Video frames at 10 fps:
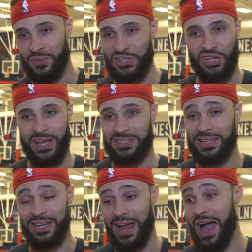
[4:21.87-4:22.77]
he checks
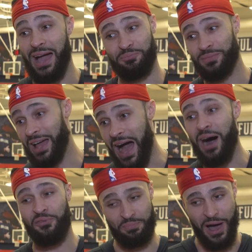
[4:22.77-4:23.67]
in,
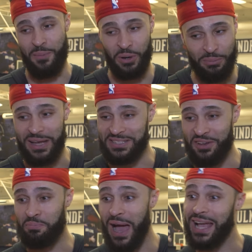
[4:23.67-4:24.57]
I'll put
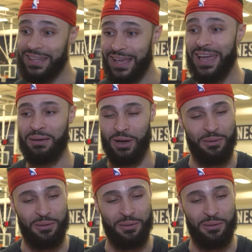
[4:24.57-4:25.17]
myself back in the game.